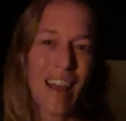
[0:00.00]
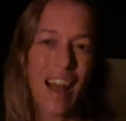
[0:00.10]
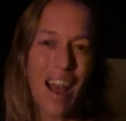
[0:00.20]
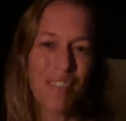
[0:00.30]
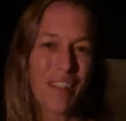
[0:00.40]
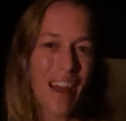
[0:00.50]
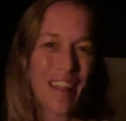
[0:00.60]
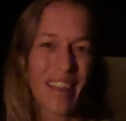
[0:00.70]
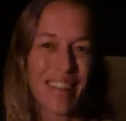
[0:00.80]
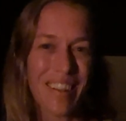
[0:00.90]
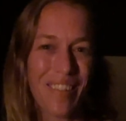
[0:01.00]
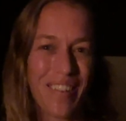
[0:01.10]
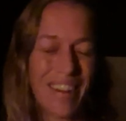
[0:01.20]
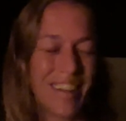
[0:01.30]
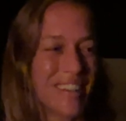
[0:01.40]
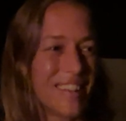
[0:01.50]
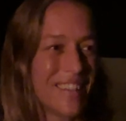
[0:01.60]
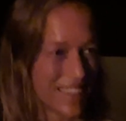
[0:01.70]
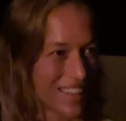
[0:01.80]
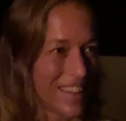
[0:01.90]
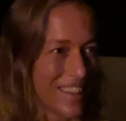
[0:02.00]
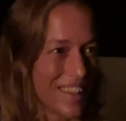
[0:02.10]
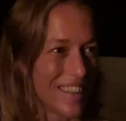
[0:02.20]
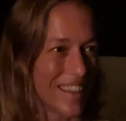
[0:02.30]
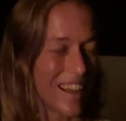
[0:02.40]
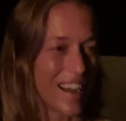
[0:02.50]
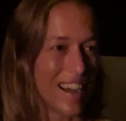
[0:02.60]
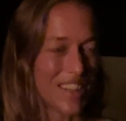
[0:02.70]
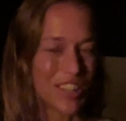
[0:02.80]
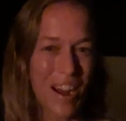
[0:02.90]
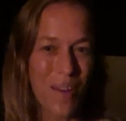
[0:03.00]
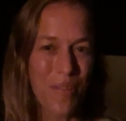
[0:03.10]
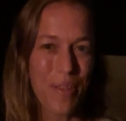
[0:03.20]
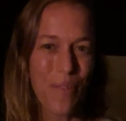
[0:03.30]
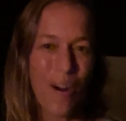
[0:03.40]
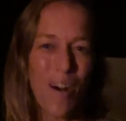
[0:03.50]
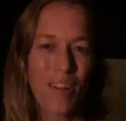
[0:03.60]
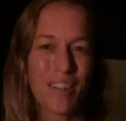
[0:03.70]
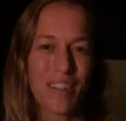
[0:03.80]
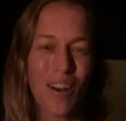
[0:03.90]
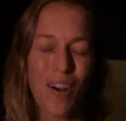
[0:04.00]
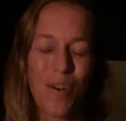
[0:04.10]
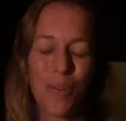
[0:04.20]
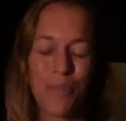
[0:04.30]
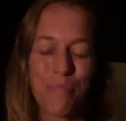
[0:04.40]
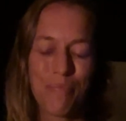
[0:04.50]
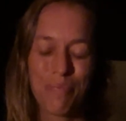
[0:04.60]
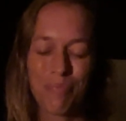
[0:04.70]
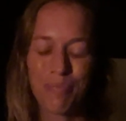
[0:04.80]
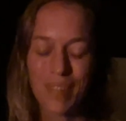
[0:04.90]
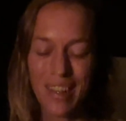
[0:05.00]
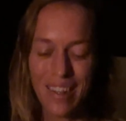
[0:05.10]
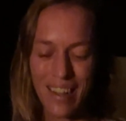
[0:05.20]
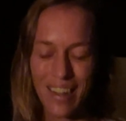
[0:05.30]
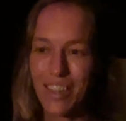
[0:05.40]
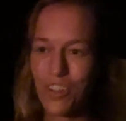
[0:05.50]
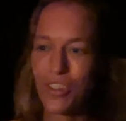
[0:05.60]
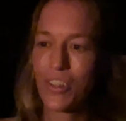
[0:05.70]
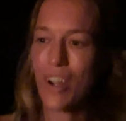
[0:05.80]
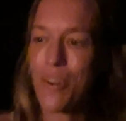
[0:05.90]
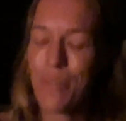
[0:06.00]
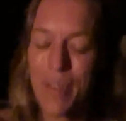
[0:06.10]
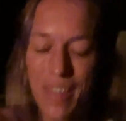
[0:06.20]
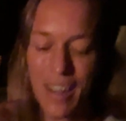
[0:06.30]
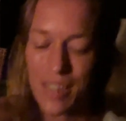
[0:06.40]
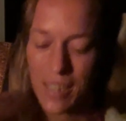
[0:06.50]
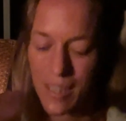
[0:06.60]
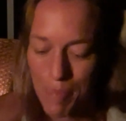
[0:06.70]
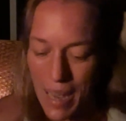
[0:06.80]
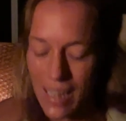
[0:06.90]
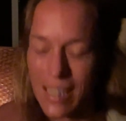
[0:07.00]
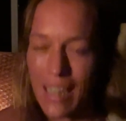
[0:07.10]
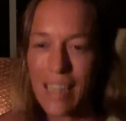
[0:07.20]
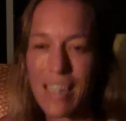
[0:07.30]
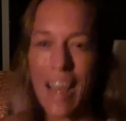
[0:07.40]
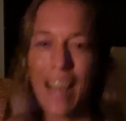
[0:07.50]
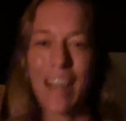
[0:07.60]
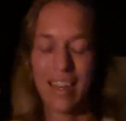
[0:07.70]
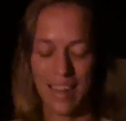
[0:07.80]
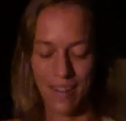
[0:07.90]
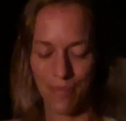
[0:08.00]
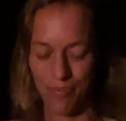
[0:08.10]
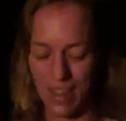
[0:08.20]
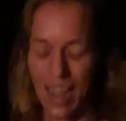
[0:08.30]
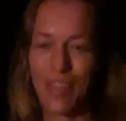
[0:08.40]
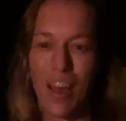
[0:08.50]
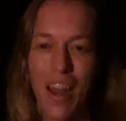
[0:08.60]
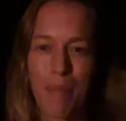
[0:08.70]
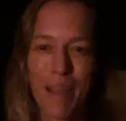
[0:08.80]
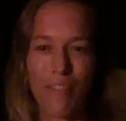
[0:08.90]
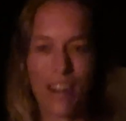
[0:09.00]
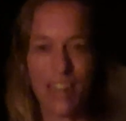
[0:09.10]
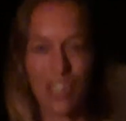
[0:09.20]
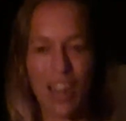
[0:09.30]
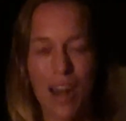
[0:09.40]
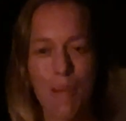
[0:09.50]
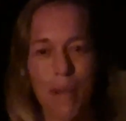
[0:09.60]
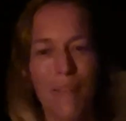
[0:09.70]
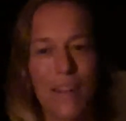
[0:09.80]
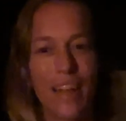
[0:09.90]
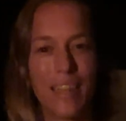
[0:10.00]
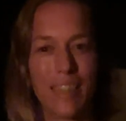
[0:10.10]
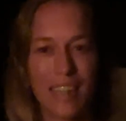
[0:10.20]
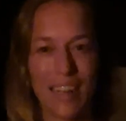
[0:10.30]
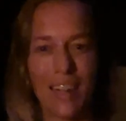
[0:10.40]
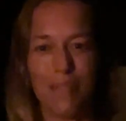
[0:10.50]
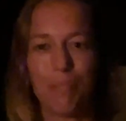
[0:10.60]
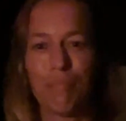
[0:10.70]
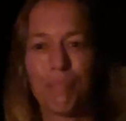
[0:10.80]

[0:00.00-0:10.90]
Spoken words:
I have a lot of things I want to share with you all. So let's just start with this painting, because I thought I might have already shared it, but I realized I didn't.